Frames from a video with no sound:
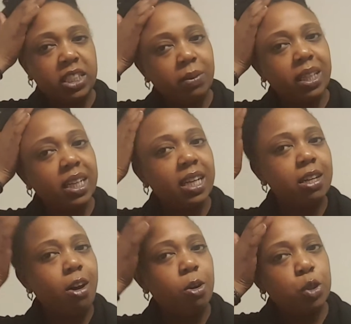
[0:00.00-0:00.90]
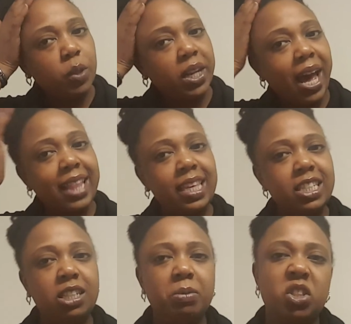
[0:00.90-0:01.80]
She really didn't know Drita. I
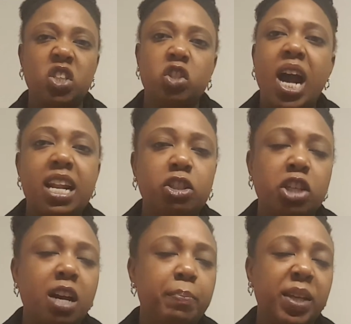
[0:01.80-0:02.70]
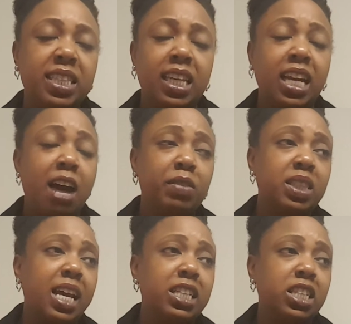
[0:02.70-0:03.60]
think she was just trying to jump into the
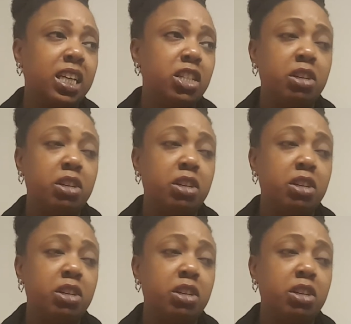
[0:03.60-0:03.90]
conversation.